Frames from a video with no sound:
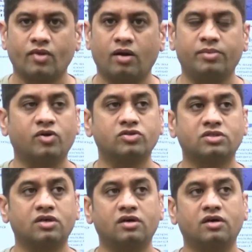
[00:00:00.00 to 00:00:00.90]
uh,
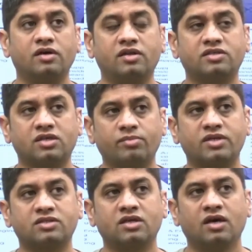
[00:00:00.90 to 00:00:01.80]
because in
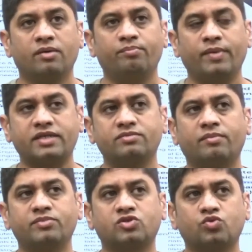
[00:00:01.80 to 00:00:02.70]
summers
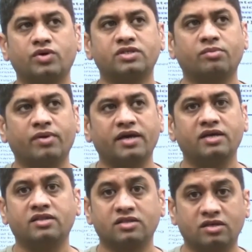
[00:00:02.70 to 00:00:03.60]
maximum student supply
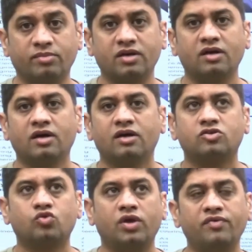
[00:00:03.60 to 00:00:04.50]
in the summer. So